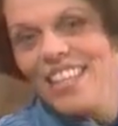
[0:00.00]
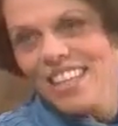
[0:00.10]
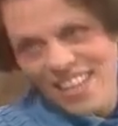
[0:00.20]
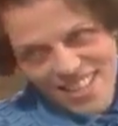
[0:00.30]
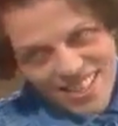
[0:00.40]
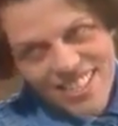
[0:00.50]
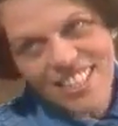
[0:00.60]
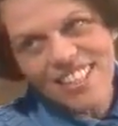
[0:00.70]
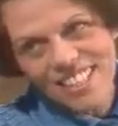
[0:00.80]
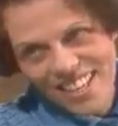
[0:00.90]
Yes,
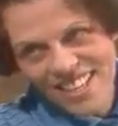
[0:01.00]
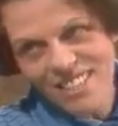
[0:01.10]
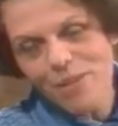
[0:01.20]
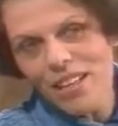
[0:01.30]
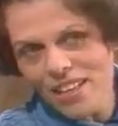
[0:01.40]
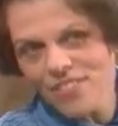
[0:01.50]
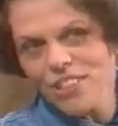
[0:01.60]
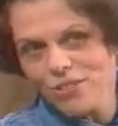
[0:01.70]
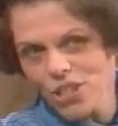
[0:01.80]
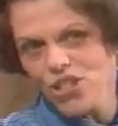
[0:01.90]
yes. We left the
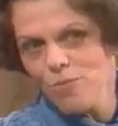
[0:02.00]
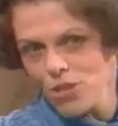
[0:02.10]
Christian